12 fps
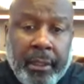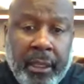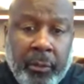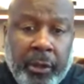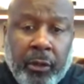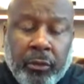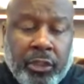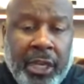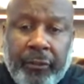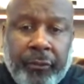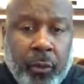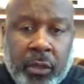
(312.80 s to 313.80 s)
again, we don't try
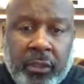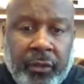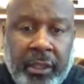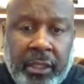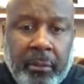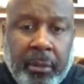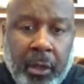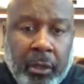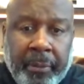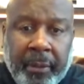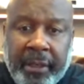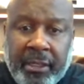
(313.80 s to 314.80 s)
to force feed the ball to
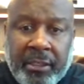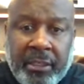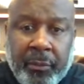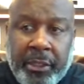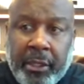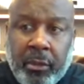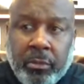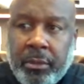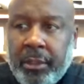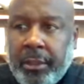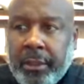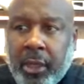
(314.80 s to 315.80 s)
players, and we don't
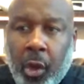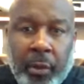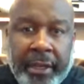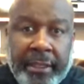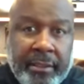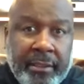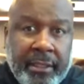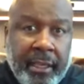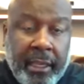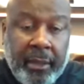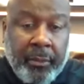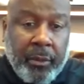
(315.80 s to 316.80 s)
go in and say,
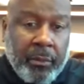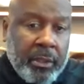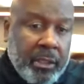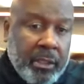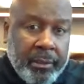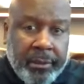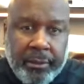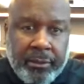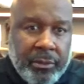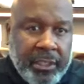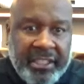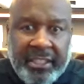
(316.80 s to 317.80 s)
hey, we want to
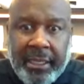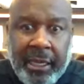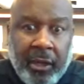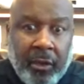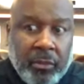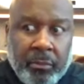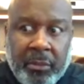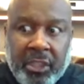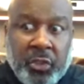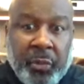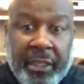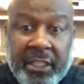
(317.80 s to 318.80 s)
let's see how
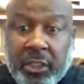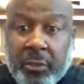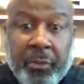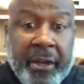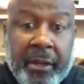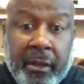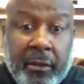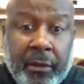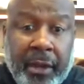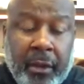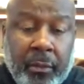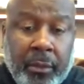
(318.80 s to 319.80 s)
much we can spread it
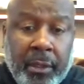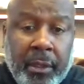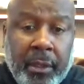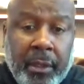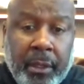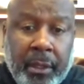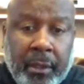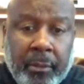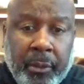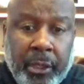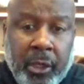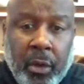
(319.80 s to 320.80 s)
around.
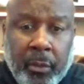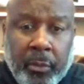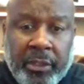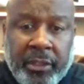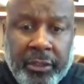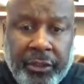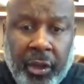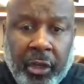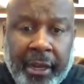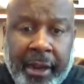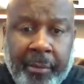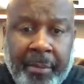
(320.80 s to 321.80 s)
We go in with a
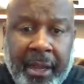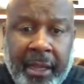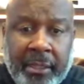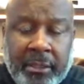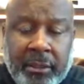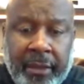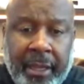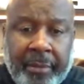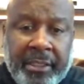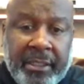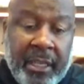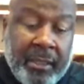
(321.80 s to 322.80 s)
thought in our minds of how
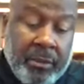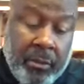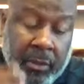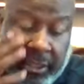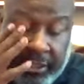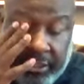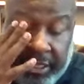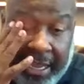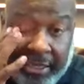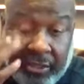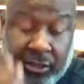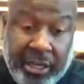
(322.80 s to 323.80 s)
many times we want each
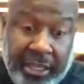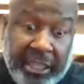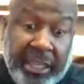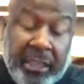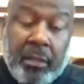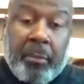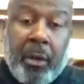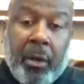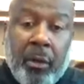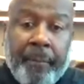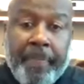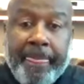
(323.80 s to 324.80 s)
guy to try to get the
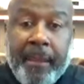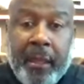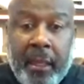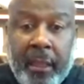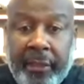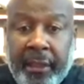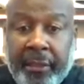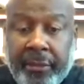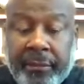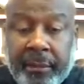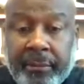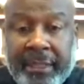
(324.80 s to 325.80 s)
ball. And
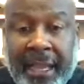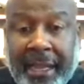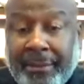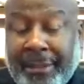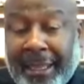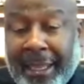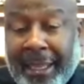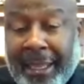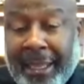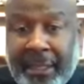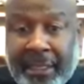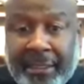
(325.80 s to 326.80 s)
then sometimes the
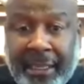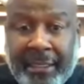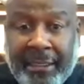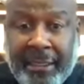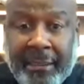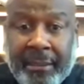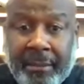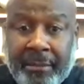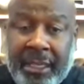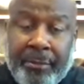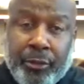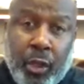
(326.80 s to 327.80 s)
game dictates it.
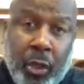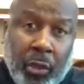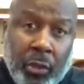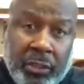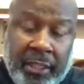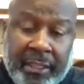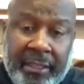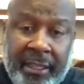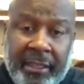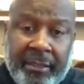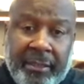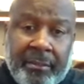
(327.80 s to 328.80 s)
Sometimes calls dictate
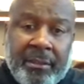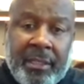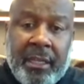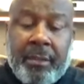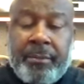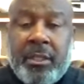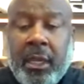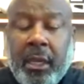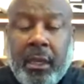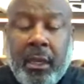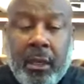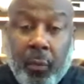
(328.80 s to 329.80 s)
it. Sometimes
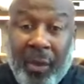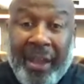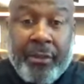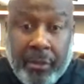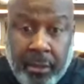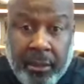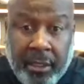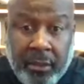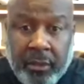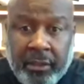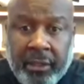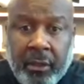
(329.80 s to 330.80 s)
weather, as
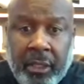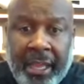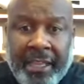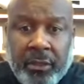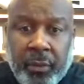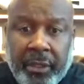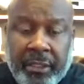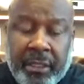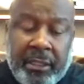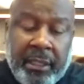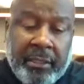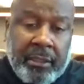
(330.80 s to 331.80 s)
we saw last week,
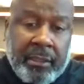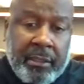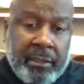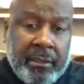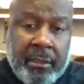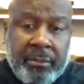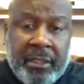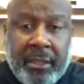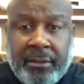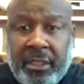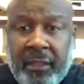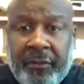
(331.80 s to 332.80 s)
dictates it. And then
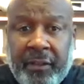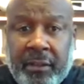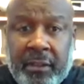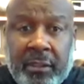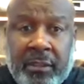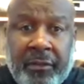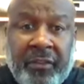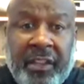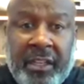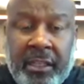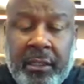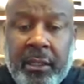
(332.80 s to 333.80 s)
sometimes defenses
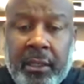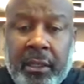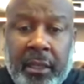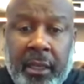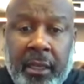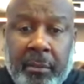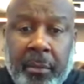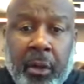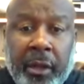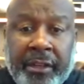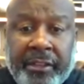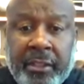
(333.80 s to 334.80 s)
defend it, and the
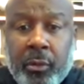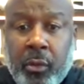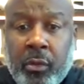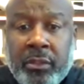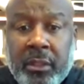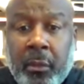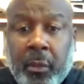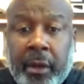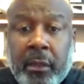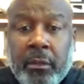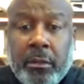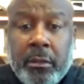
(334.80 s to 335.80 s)
ball ends up going somewhere
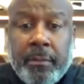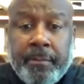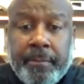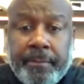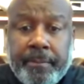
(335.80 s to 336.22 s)
else.